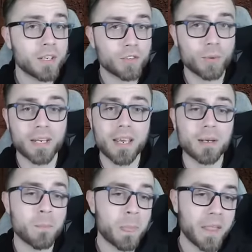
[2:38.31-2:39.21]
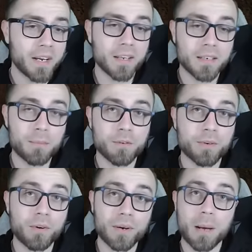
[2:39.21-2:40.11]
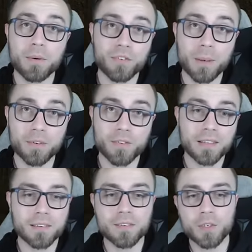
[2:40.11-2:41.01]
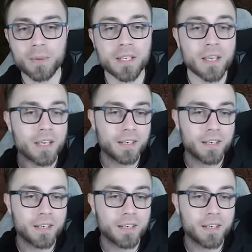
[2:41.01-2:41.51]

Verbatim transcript: So again, in an attempt to figure out how much damage this is doing,